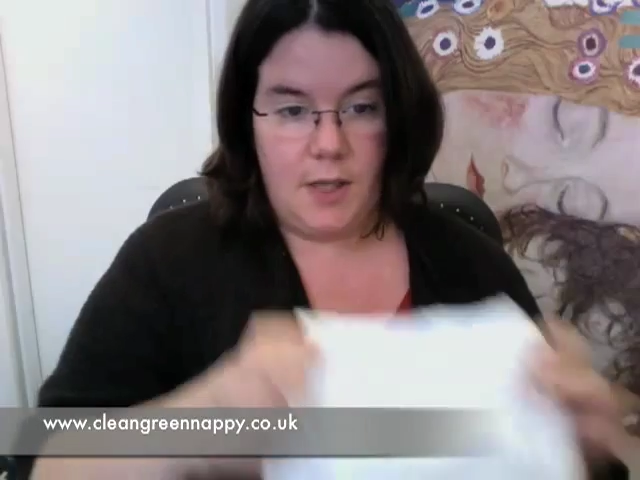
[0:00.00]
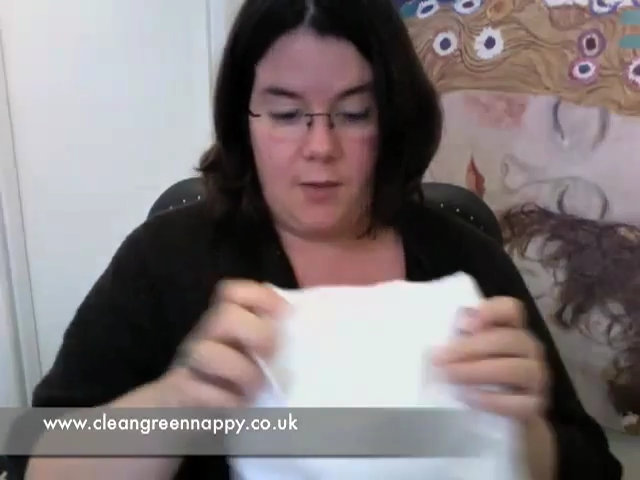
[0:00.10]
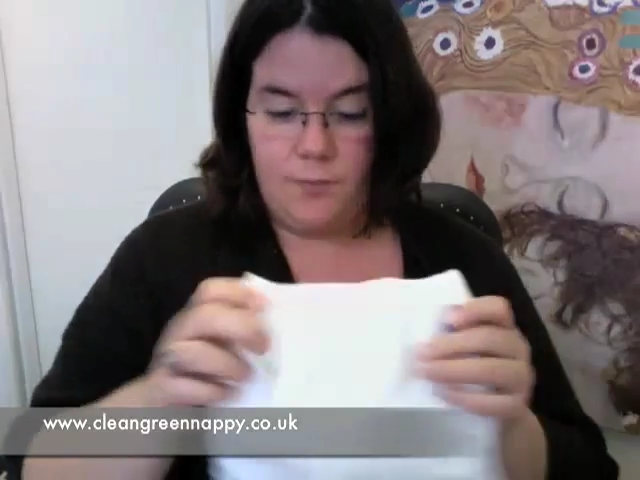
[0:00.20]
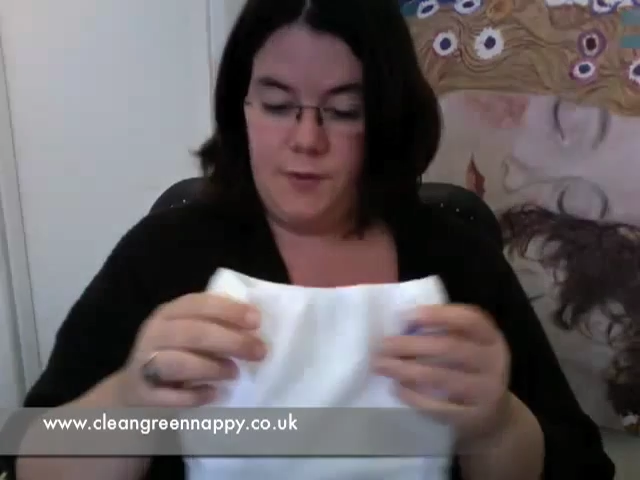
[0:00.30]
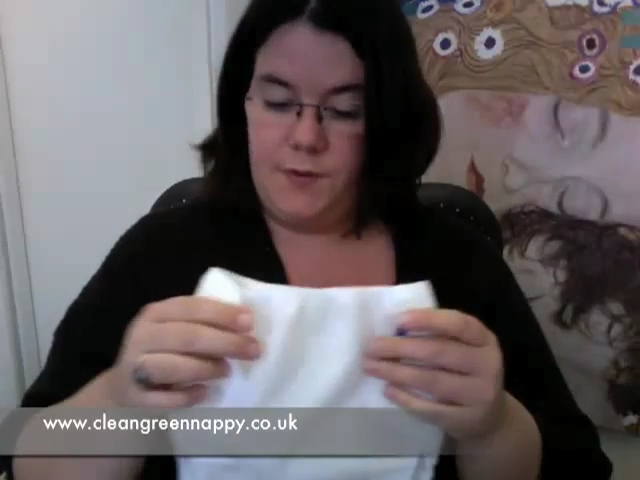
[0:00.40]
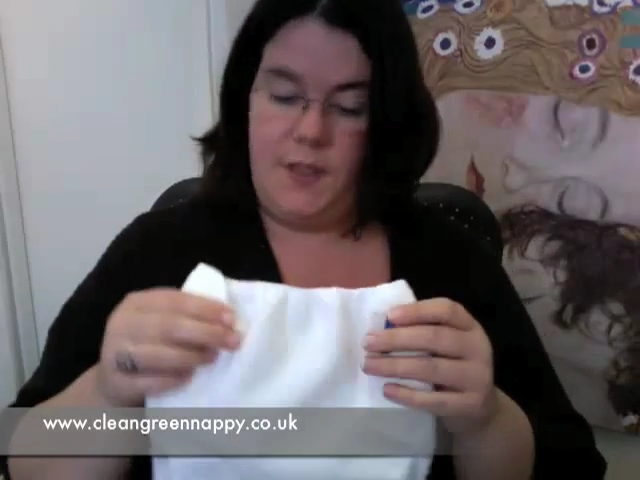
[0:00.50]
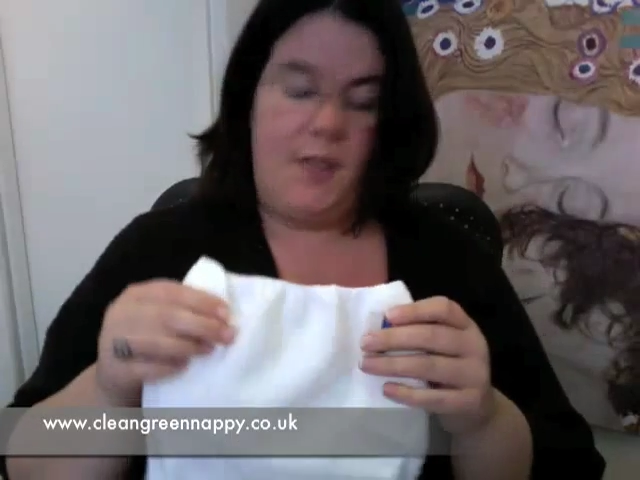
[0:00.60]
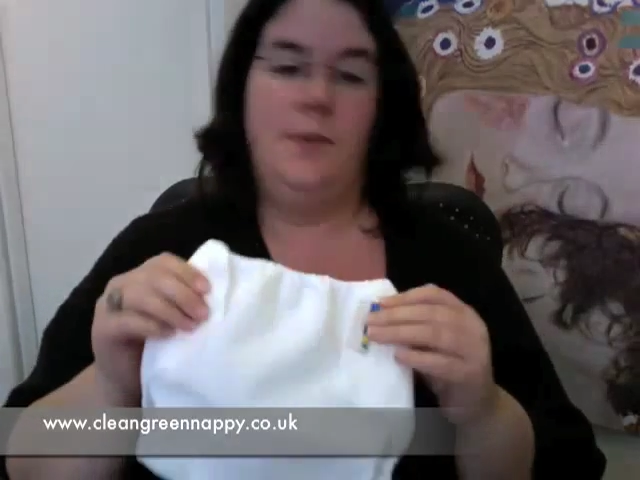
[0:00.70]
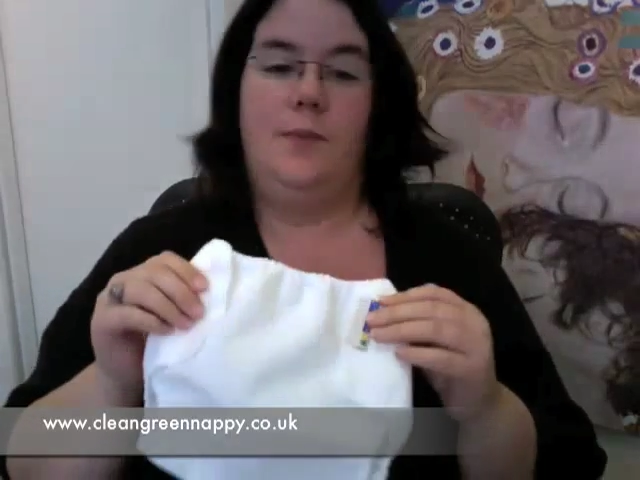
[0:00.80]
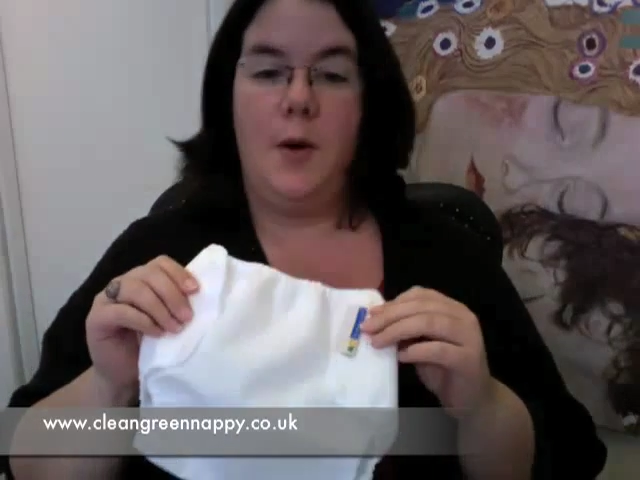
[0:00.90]
at was
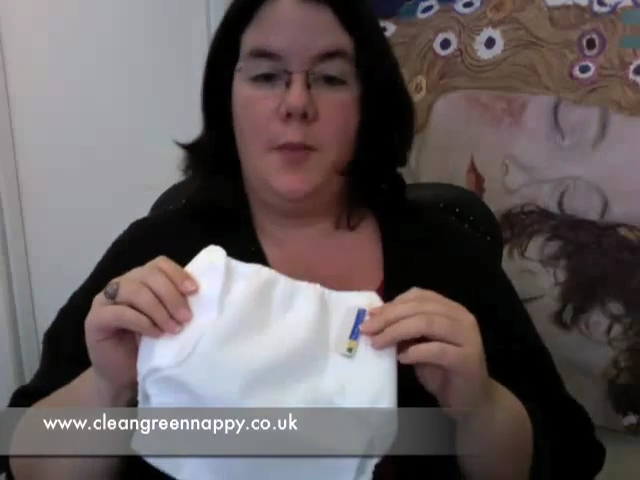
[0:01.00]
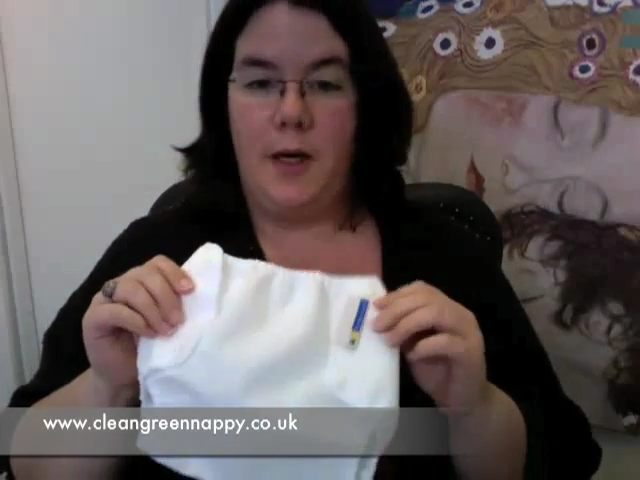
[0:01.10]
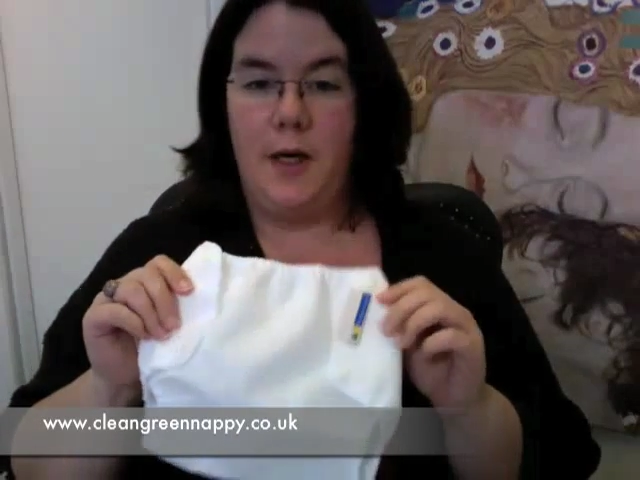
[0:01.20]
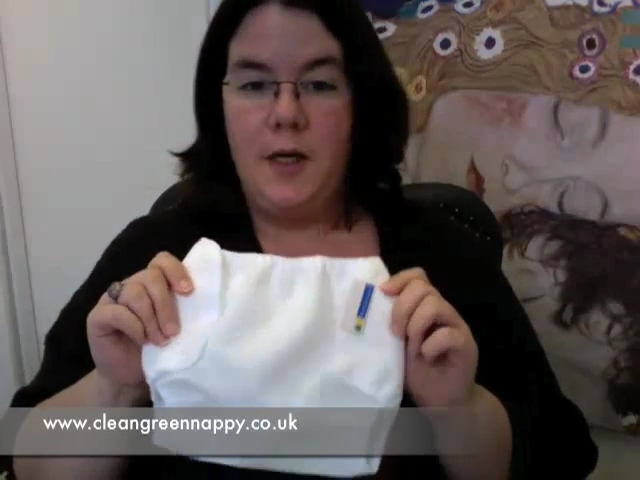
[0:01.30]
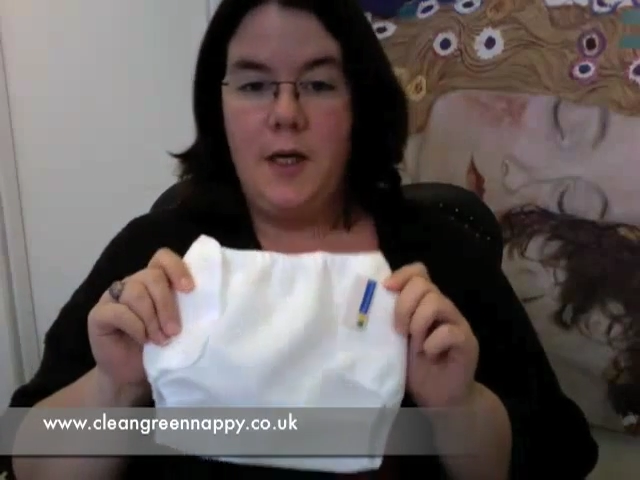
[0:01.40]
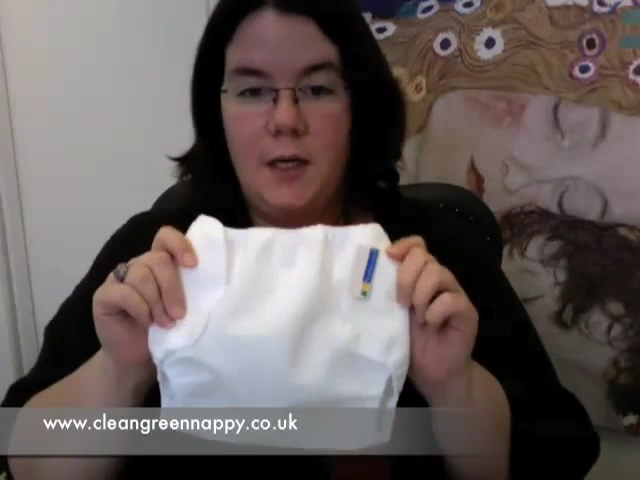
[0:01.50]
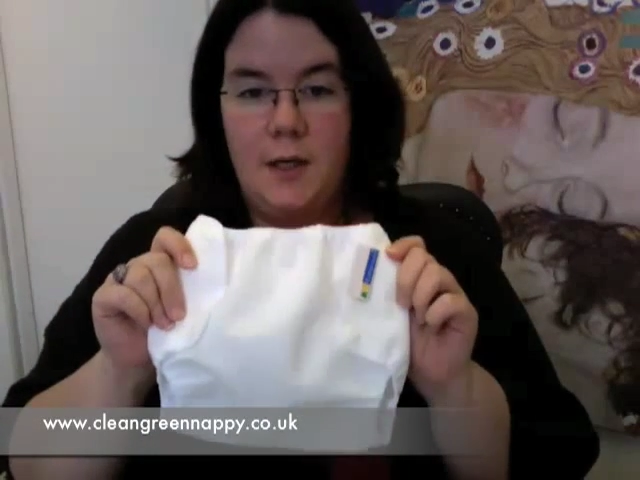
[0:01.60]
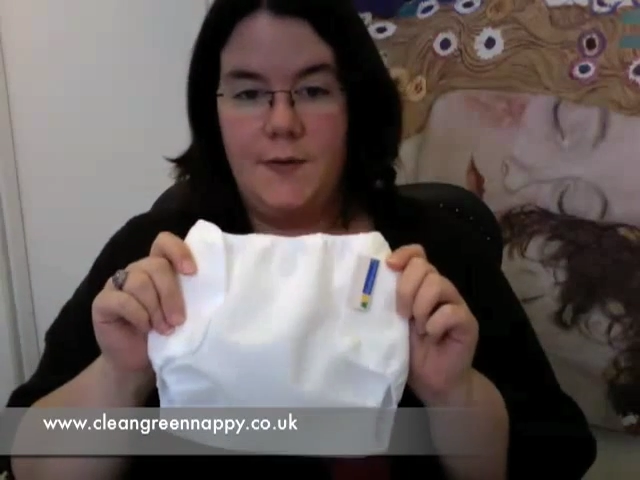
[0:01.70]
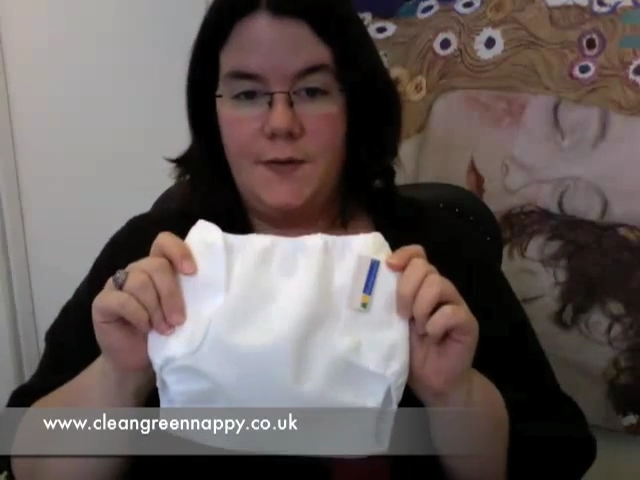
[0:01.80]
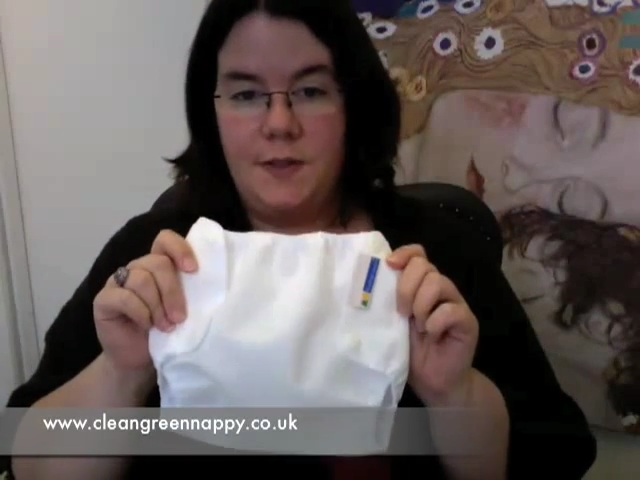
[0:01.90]
the popper. Now
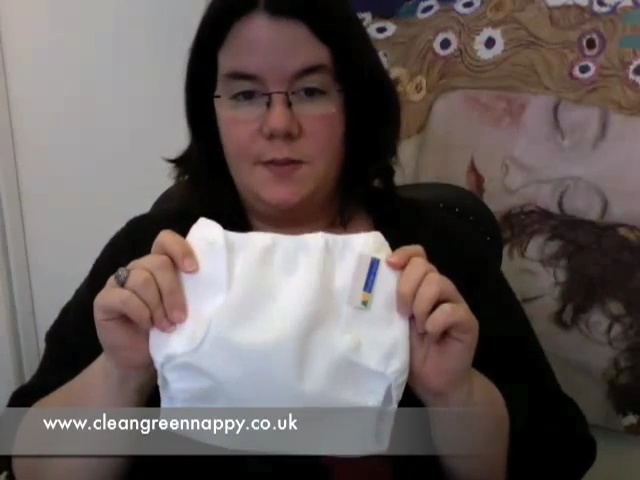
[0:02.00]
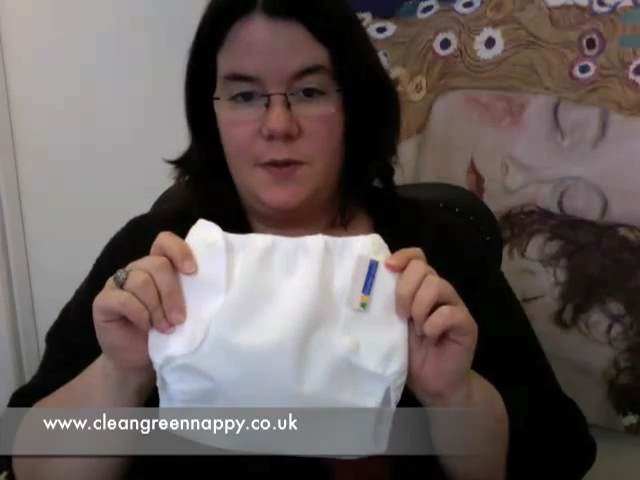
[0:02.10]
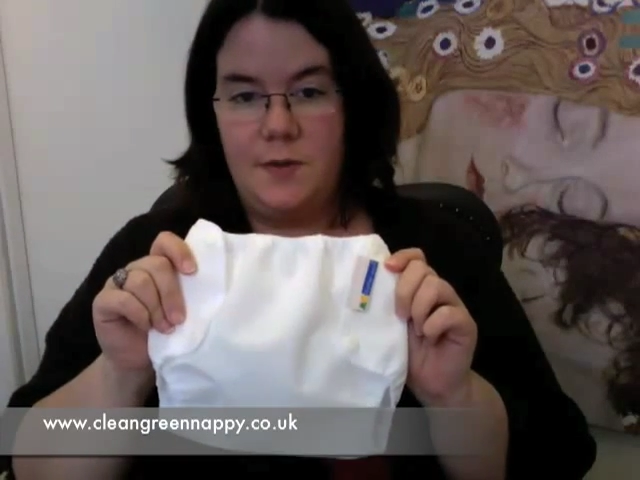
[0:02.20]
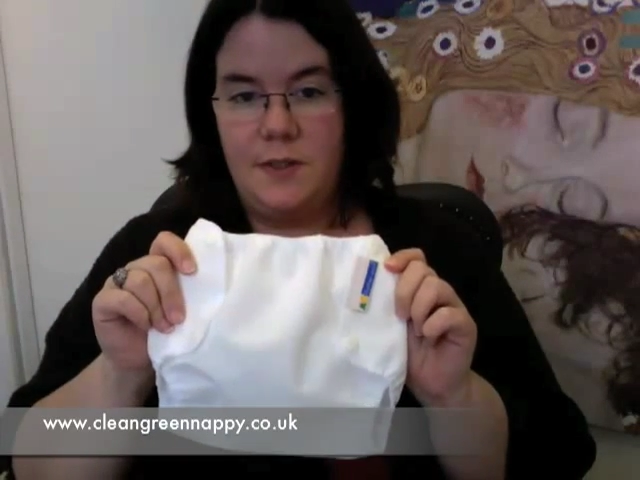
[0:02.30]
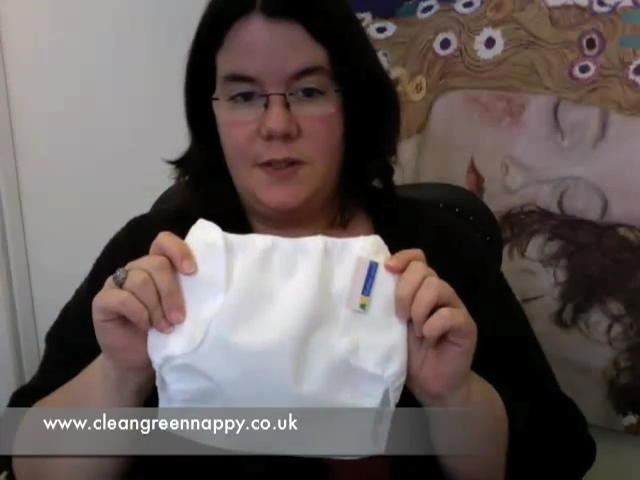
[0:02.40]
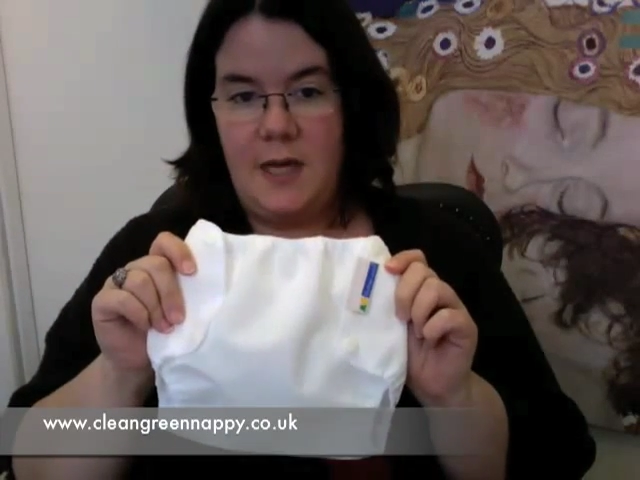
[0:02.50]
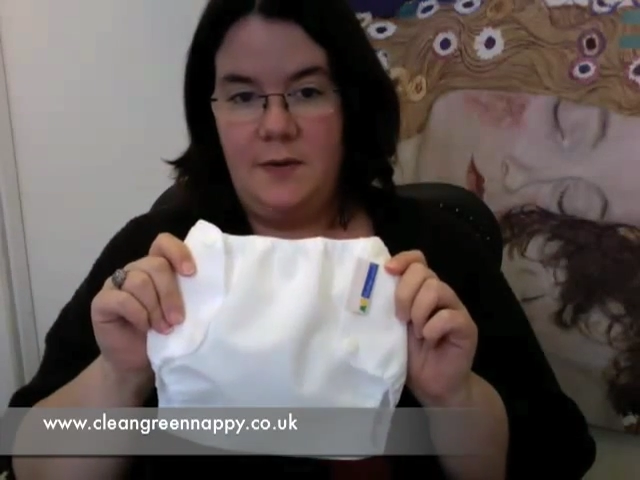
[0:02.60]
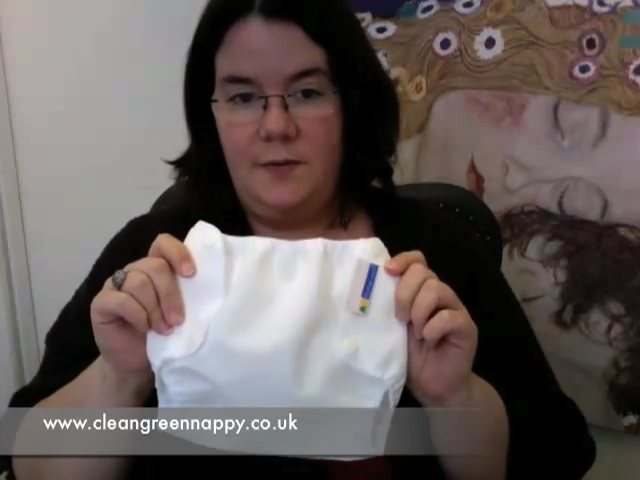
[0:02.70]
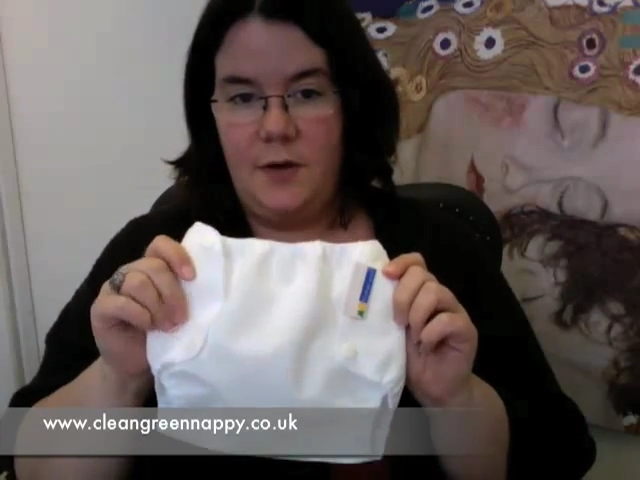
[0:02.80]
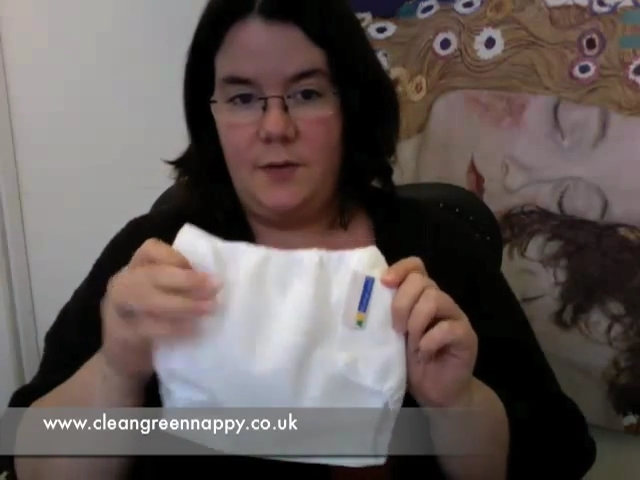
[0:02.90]
this is a Motherese
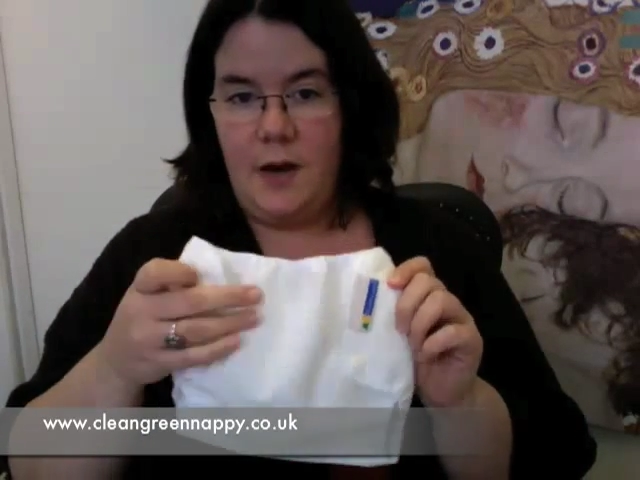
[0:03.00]
airflow